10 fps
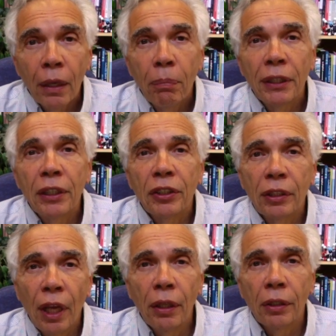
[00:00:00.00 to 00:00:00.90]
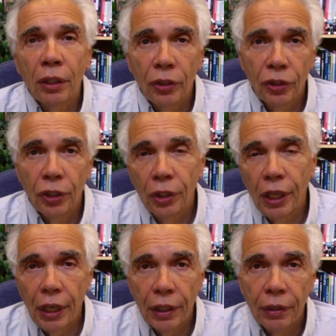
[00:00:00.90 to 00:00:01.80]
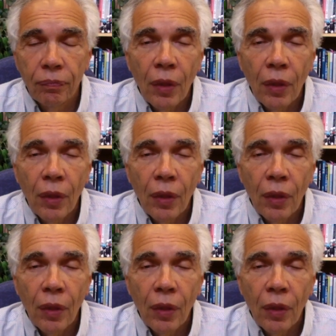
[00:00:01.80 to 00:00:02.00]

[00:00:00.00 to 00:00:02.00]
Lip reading: But there's another concern here.